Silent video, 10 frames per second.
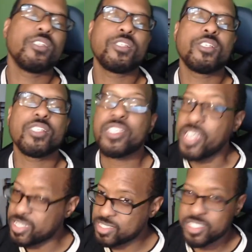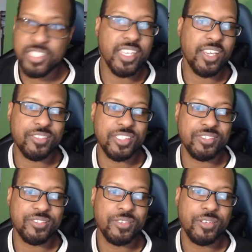to the next
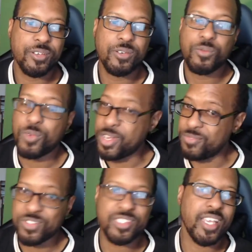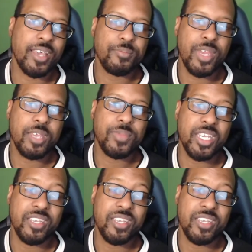encounter, wherever that may be.